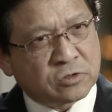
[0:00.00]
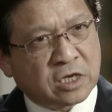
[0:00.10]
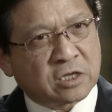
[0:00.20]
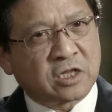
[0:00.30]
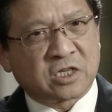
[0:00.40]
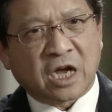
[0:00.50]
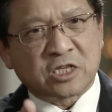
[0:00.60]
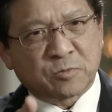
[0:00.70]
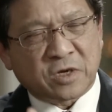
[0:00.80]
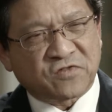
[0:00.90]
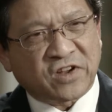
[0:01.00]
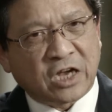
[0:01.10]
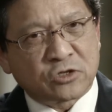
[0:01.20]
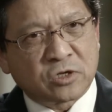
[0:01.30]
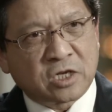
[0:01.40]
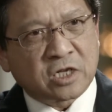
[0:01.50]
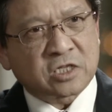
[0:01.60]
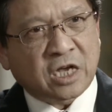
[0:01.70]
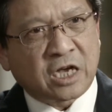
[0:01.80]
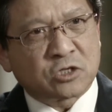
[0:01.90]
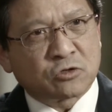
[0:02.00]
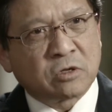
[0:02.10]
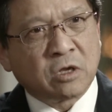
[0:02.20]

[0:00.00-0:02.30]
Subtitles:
And design specification in this case